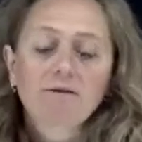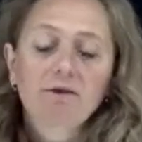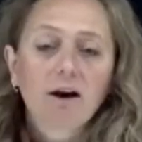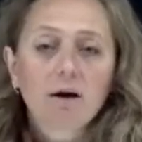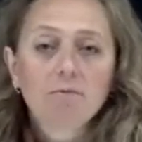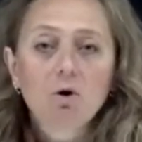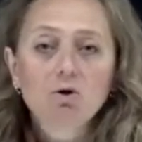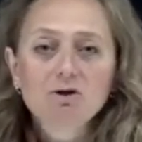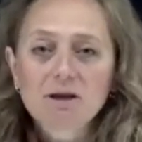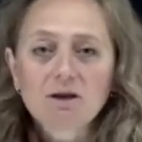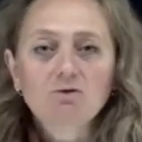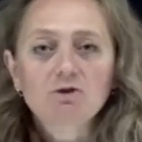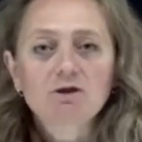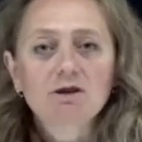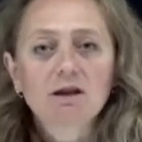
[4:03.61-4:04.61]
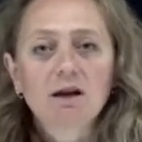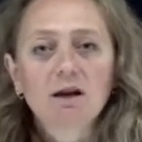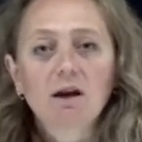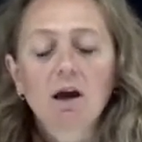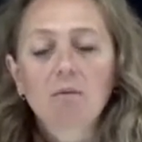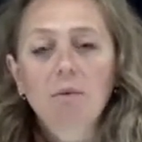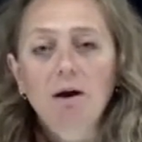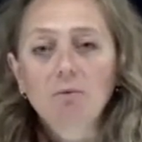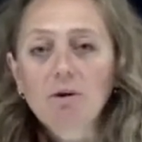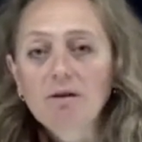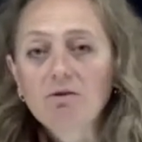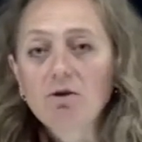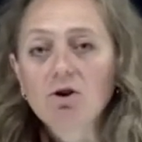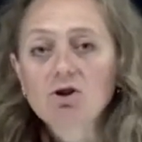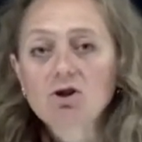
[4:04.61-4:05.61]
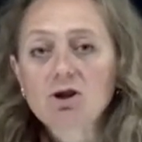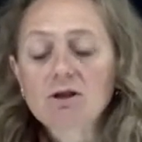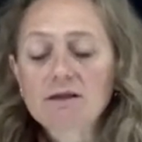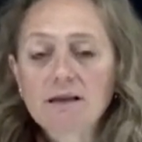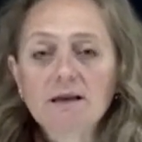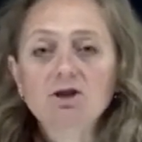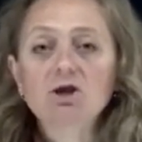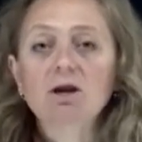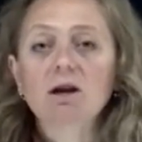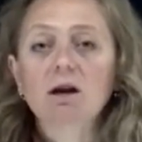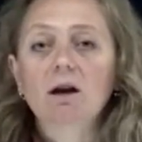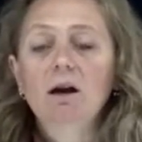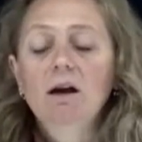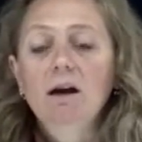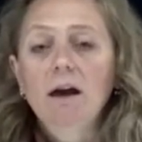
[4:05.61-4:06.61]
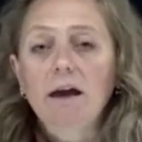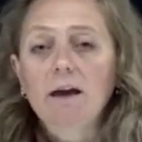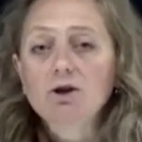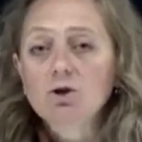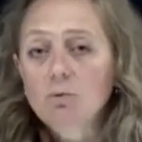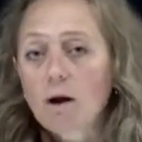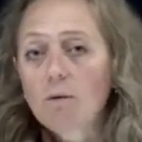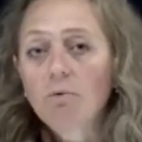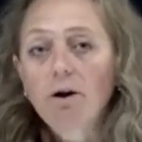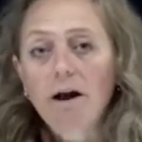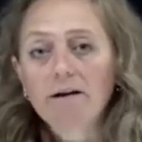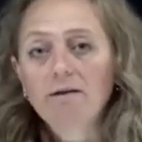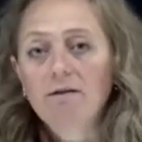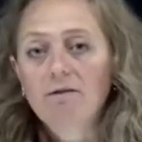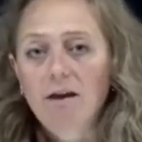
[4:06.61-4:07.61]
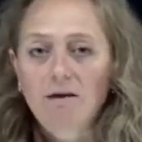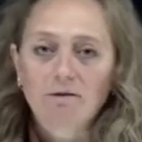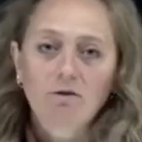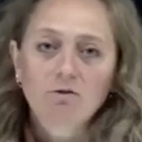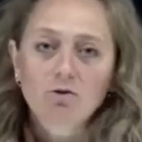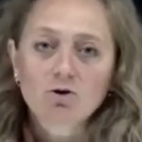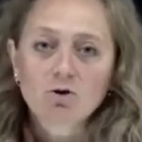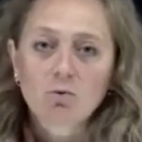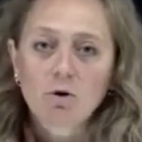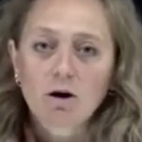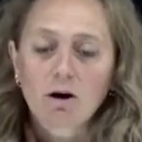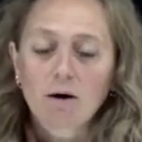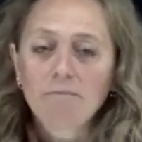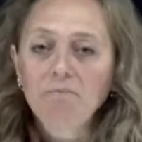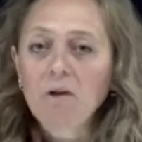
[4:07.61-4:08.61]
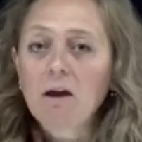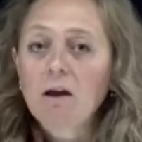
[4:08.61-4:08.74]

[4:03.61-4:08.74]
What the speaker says: that I'm most interested in my research, teaching, and direct practice as a social worker.